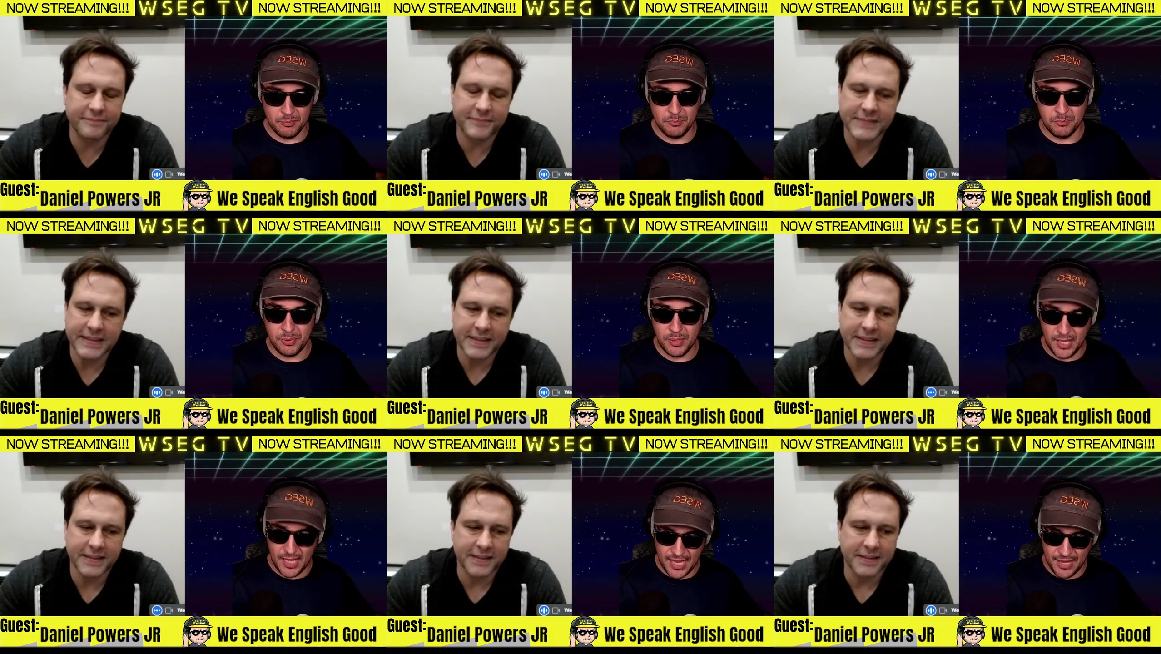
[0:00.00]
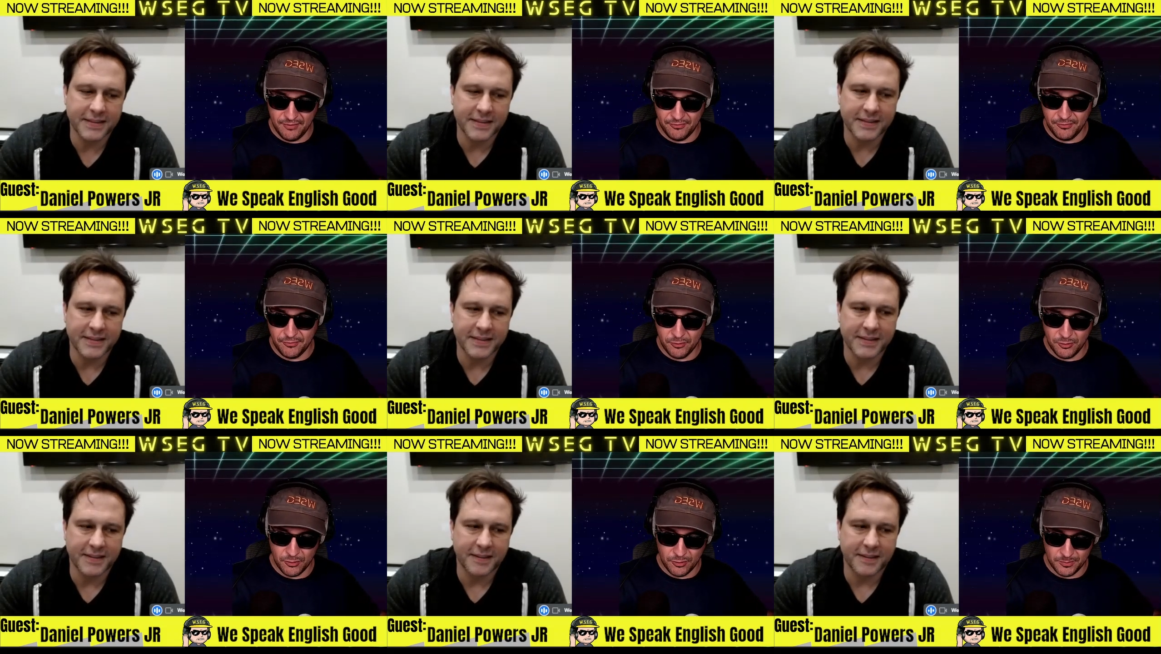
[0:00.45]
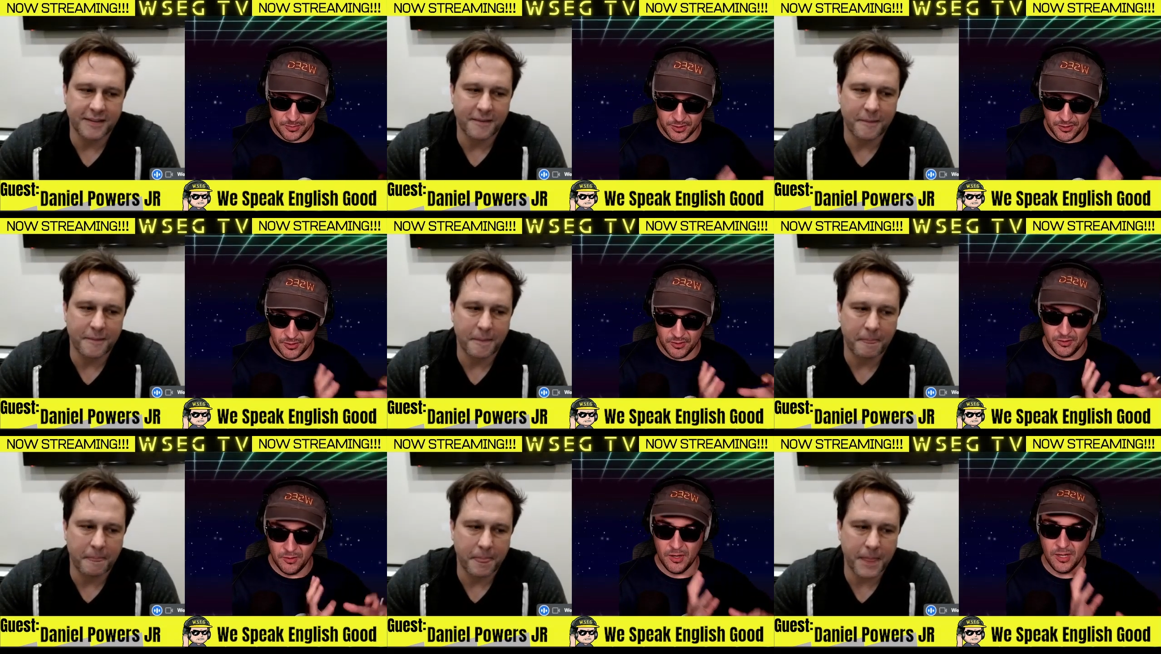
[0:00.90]
Speaker 1: platform, you
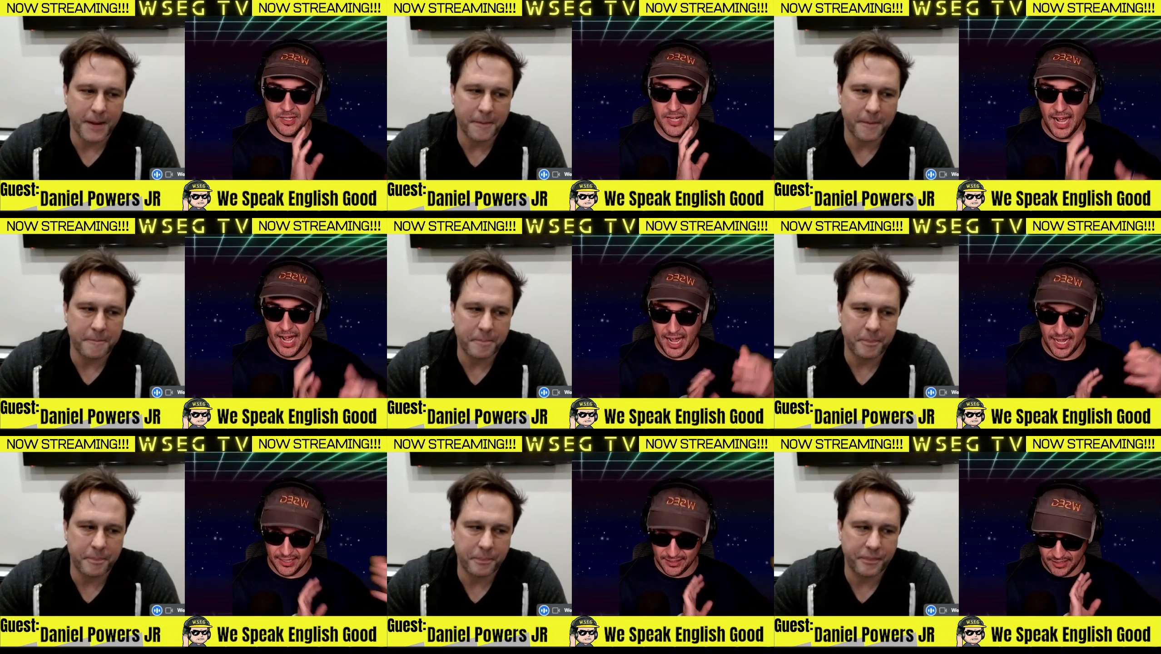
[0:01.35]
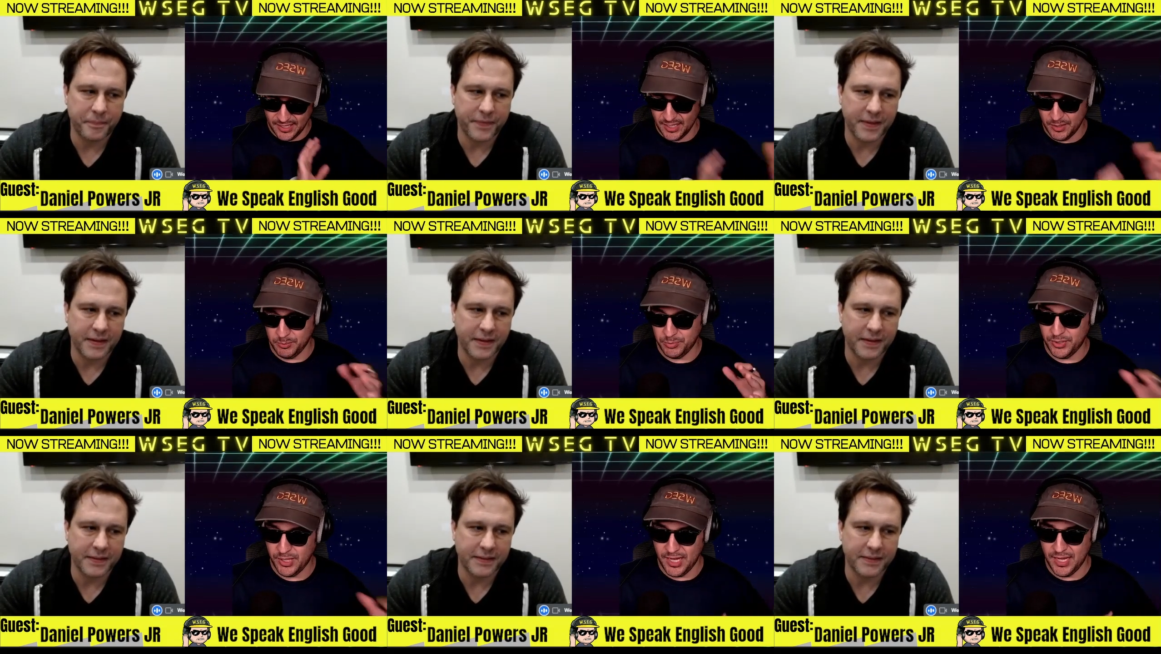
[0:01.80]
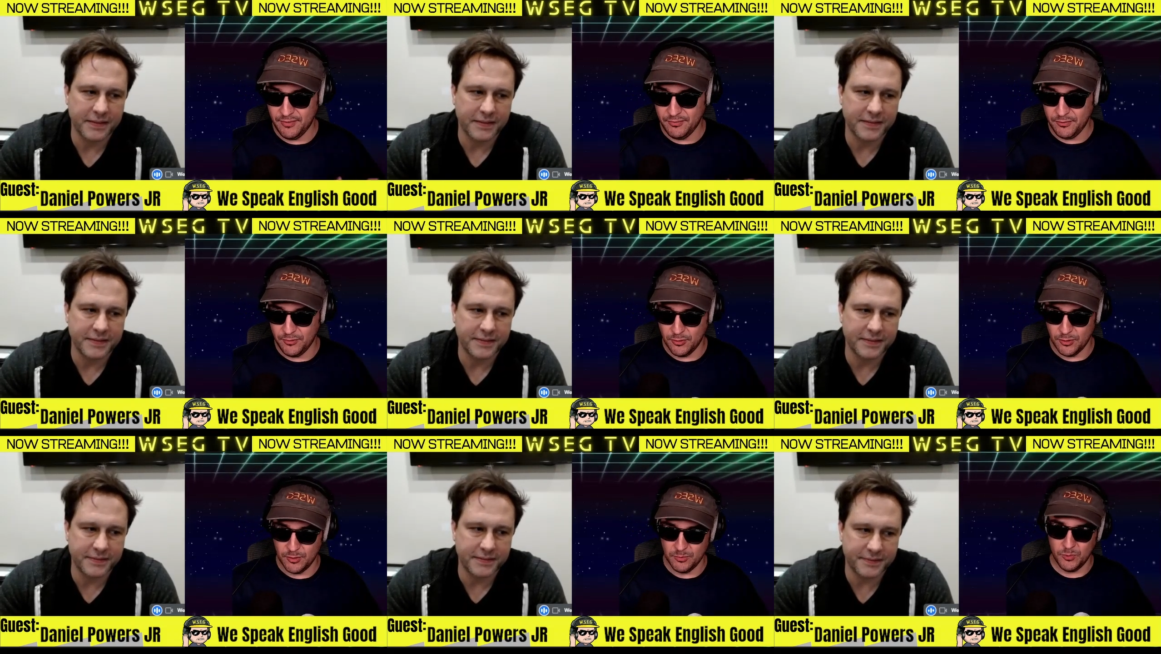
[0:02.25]
know, an online
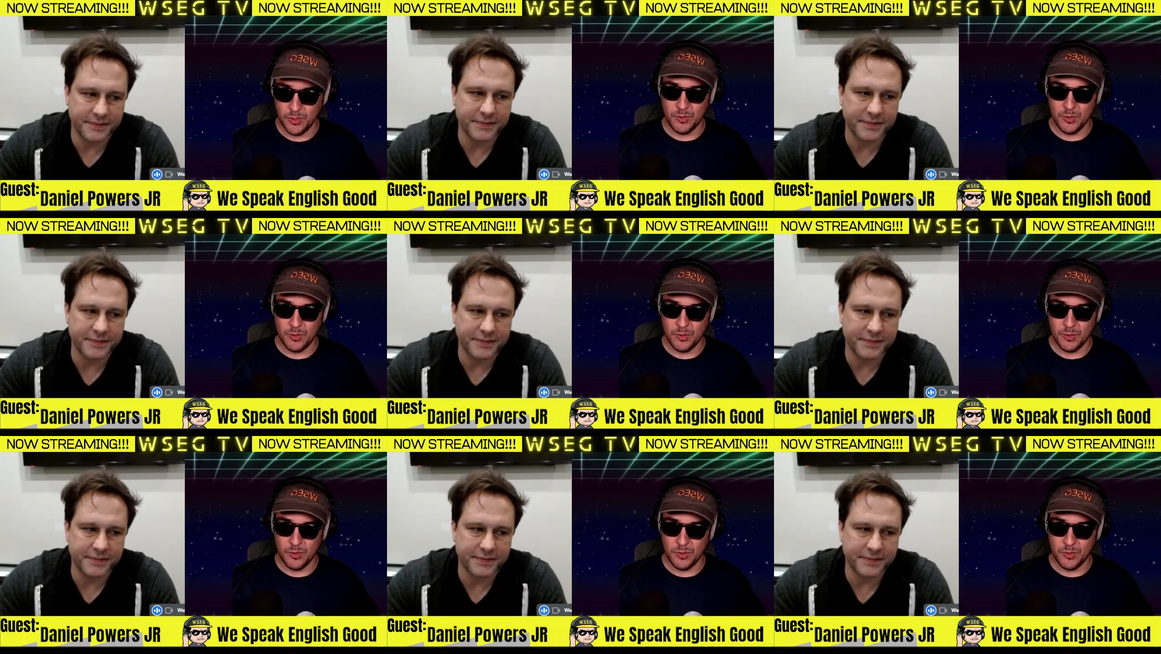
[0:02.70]
platform?